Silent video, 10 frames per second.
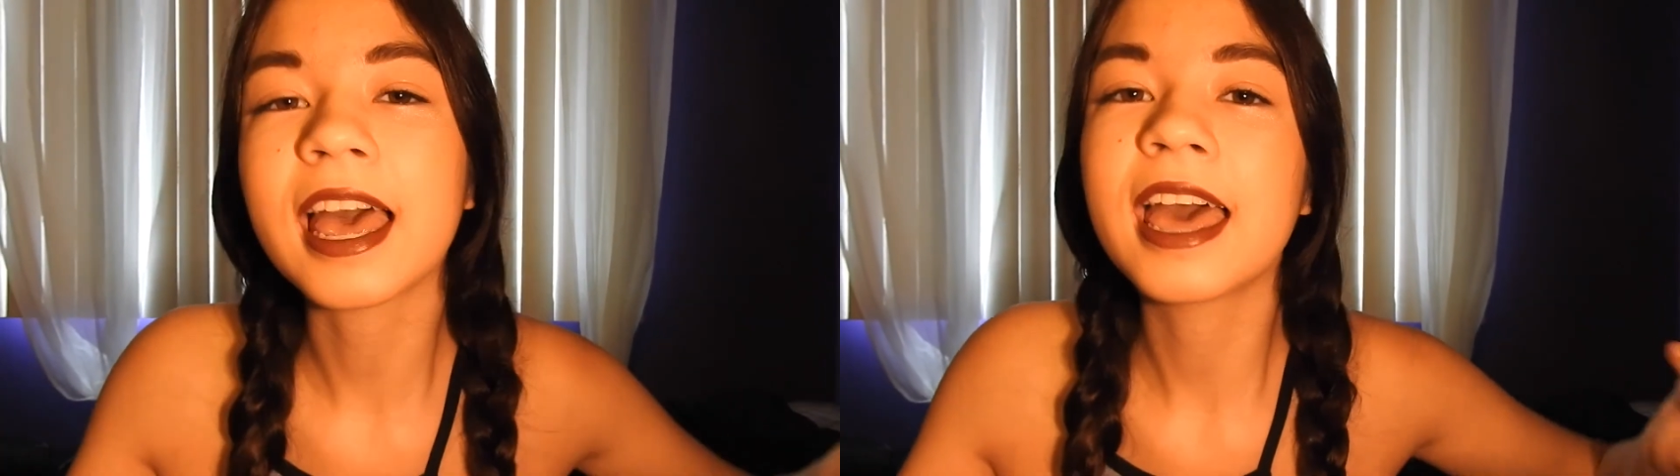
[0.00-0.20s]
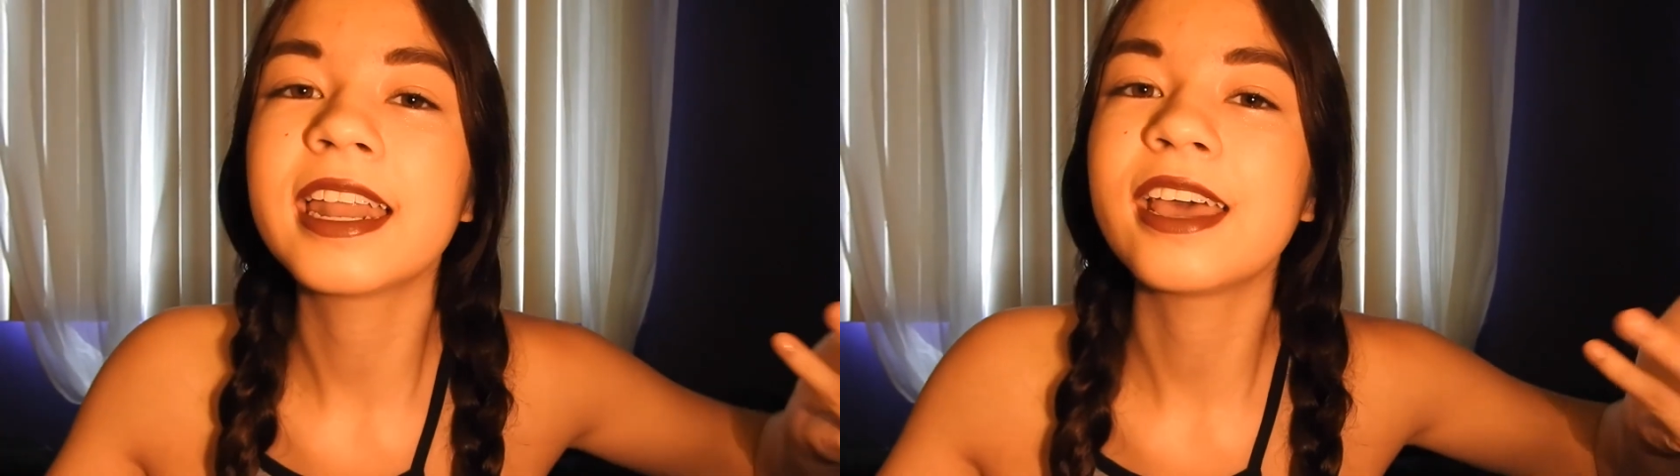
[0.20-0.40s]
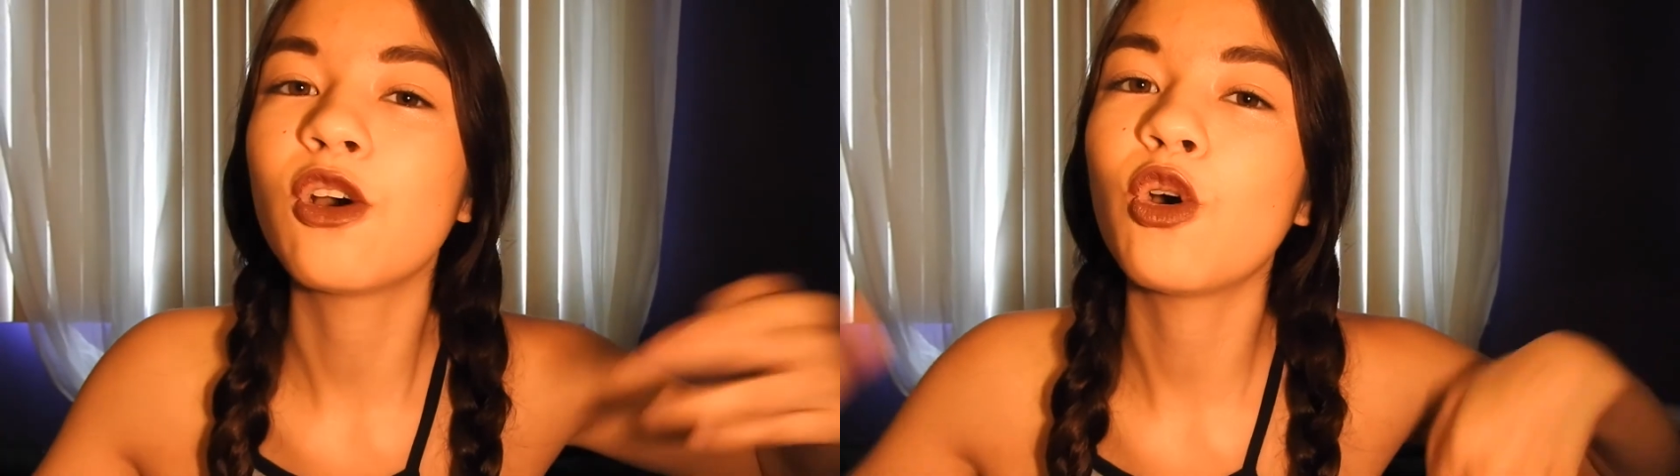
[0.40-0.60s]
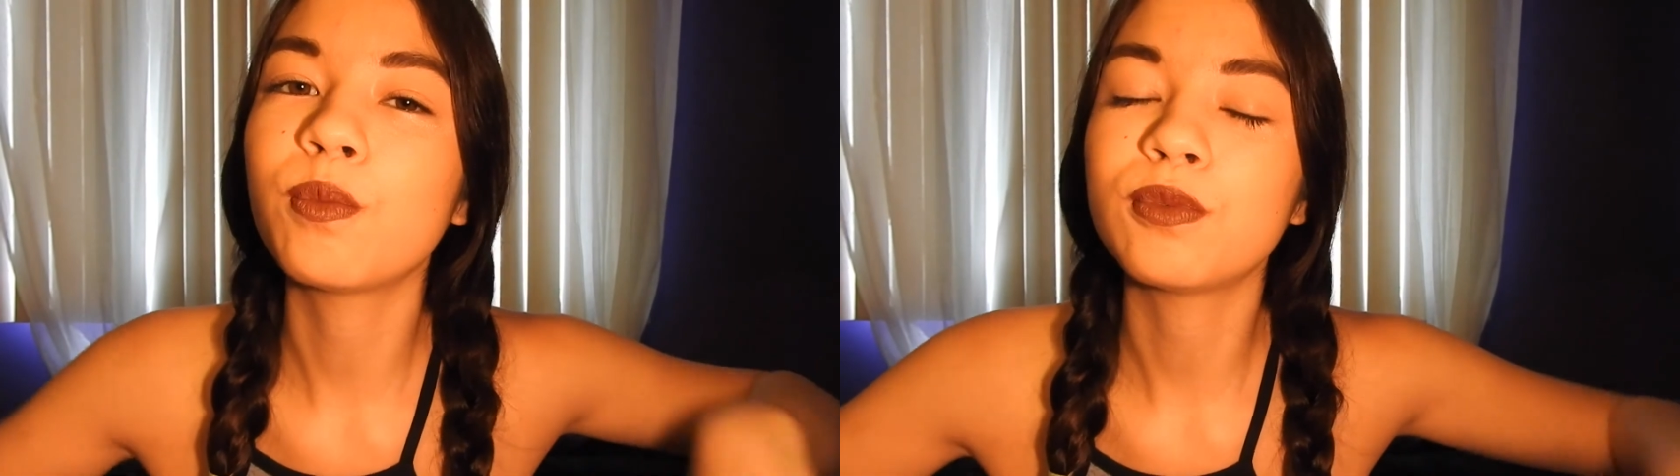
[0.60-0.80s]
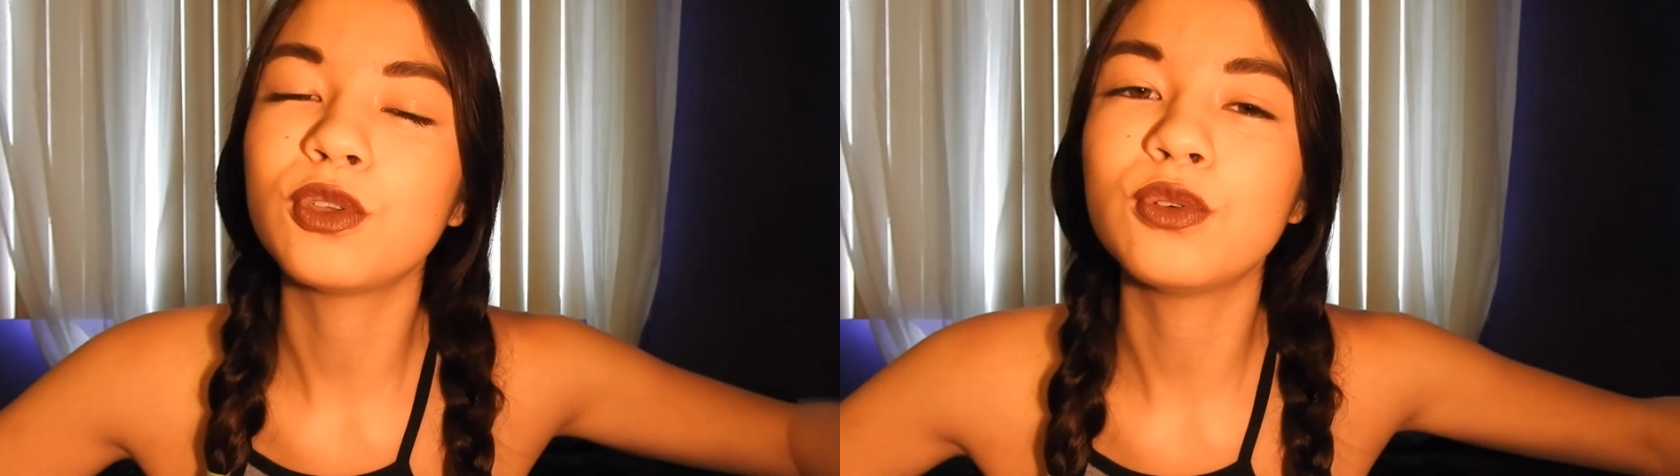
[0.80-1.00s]
And I
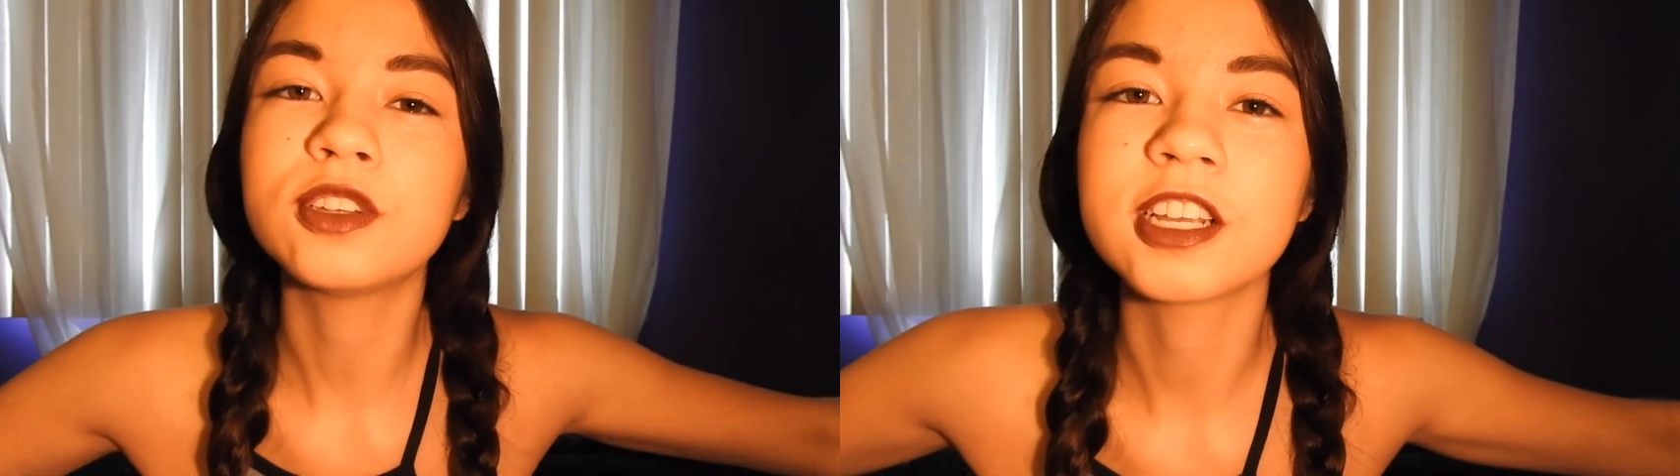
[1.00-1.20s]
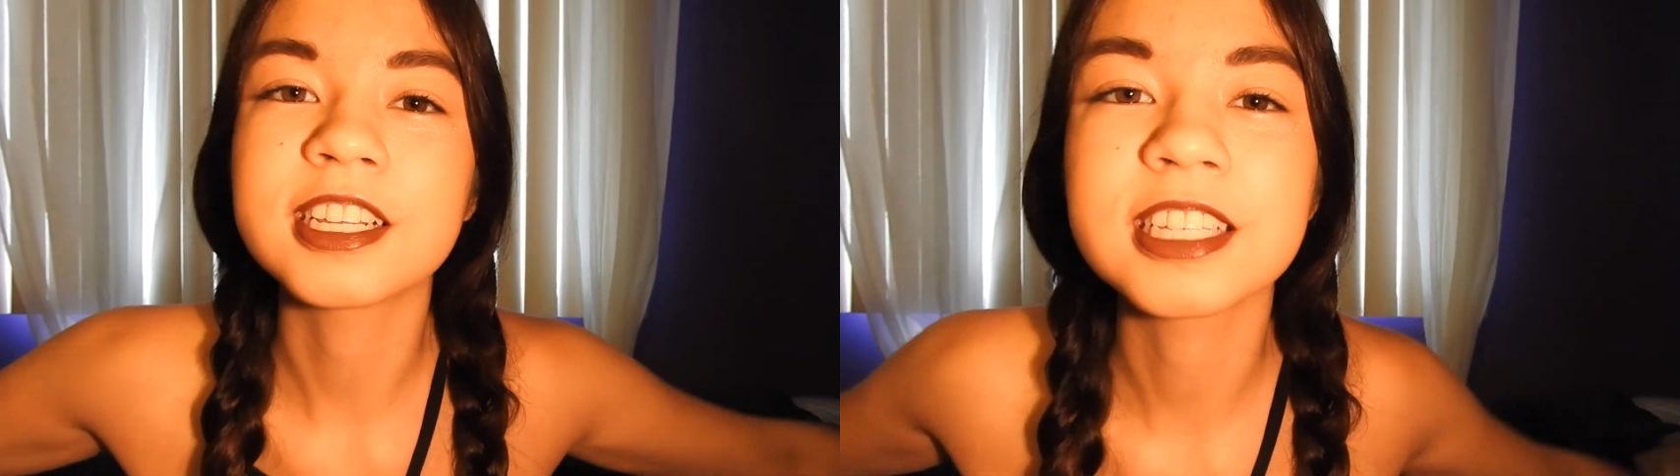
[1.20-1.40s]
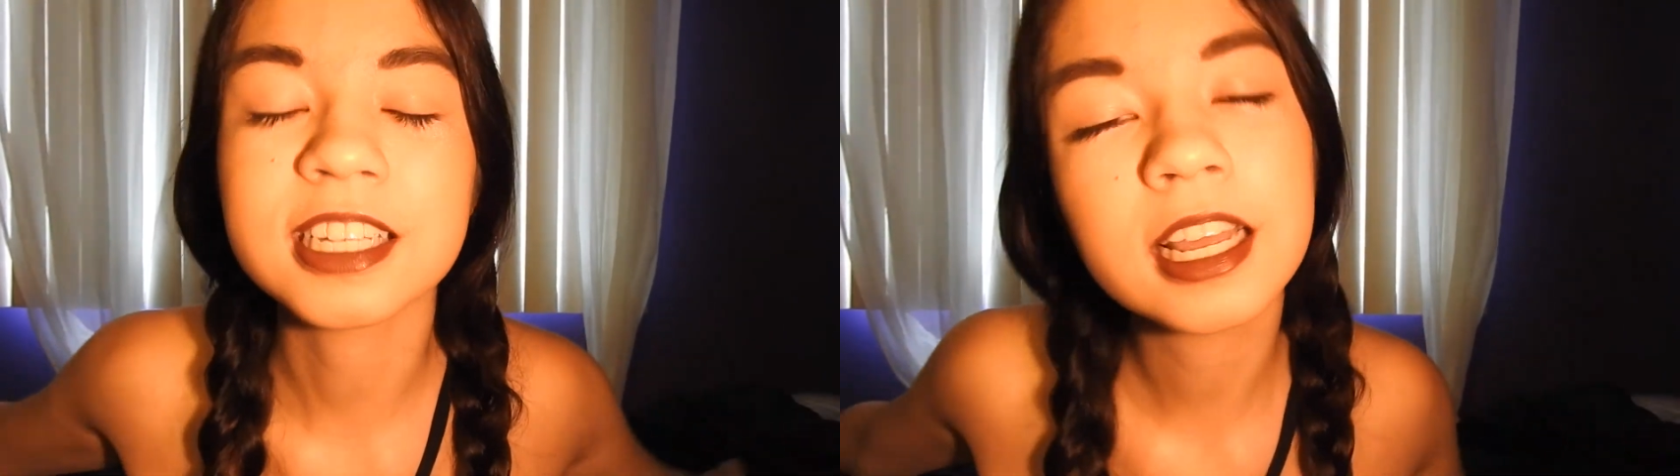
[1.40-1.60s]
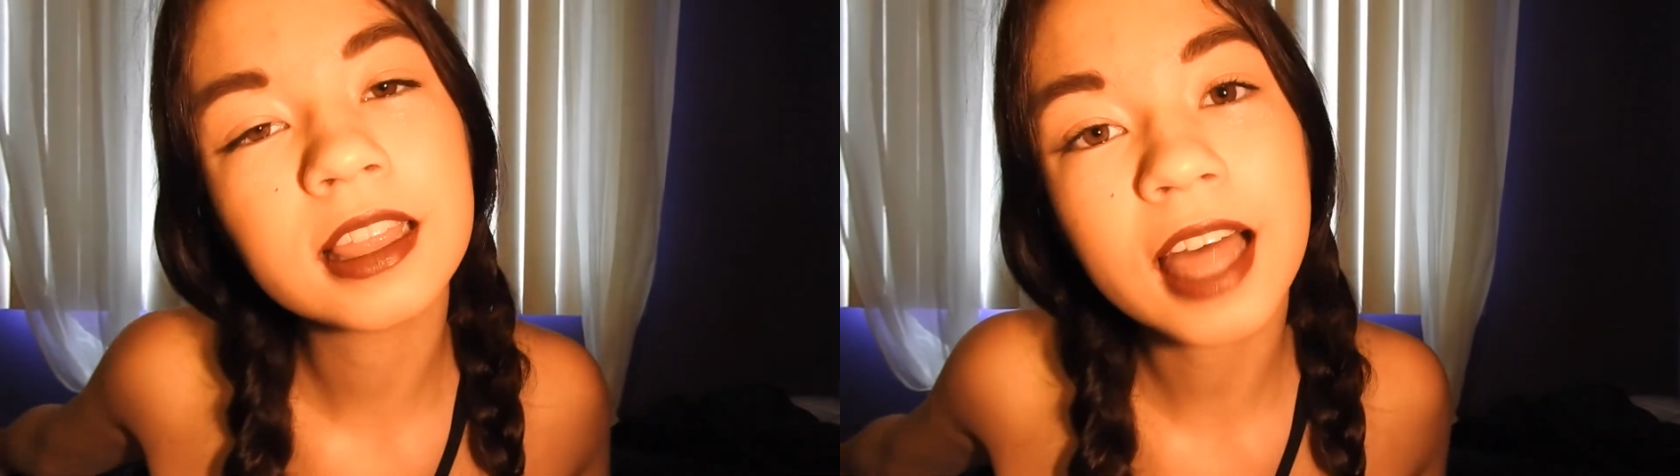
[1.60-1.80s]
hope you just